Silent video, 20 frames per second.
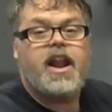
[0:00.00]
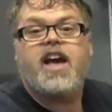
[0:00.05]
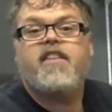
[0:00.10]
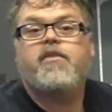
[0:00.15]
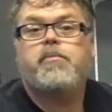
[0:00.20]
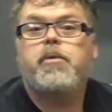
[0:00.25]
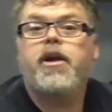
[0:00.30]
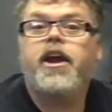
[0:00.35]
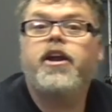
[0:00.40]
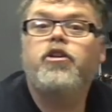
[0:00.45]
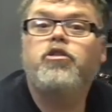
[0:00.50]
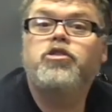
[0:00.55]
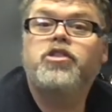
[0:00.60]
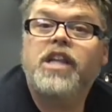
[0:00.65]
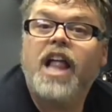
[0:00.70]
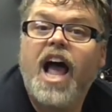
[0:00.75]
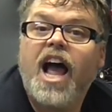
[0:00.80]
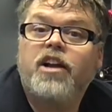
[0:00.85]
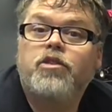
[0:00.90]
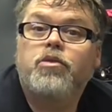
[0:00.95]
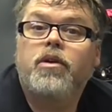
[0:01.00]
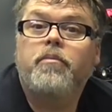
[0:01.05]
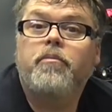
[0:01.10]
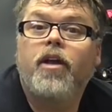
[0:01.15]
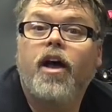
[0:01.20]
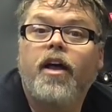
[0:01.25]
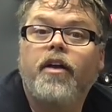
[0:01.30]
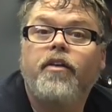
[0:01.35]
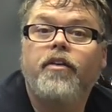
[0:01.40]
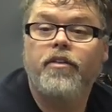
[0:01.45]
gonna have a brand new slash when i'm
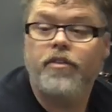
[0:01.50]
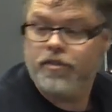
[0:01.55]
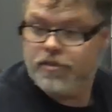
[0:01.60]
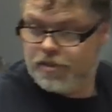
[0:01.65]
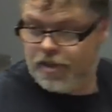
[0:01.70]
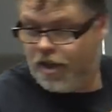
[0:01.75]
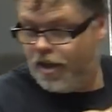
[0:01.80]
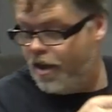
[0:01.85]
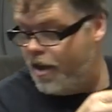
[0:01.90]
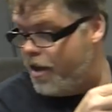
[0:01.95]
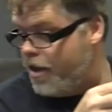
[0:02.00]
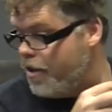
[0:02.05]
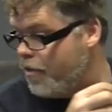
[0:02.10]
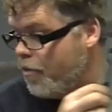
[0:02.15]
done eh?